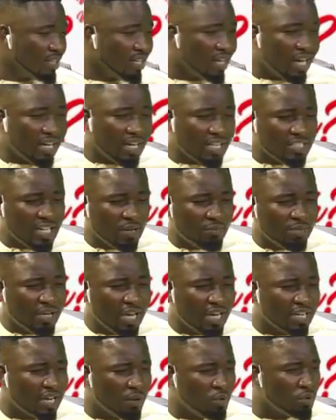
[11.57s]
ana se
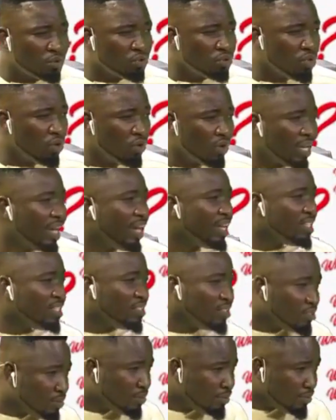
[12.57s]
bia na wo so
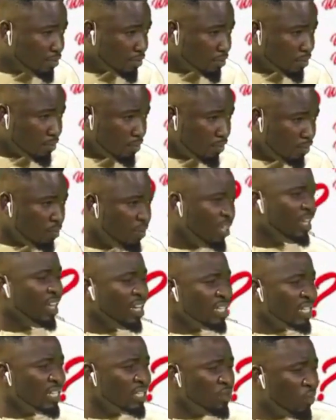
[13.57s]
candle
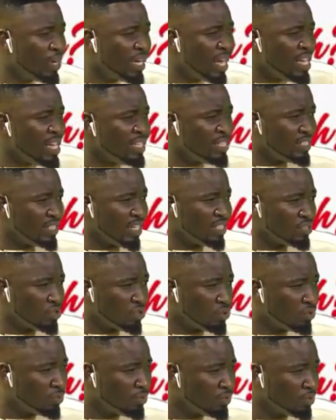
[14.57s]
yen started with the incense
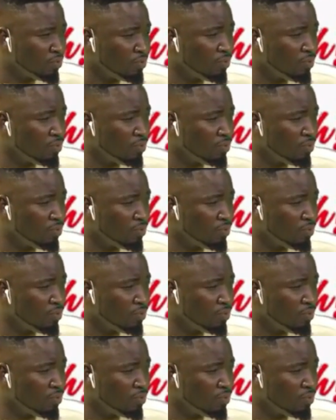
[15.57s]
no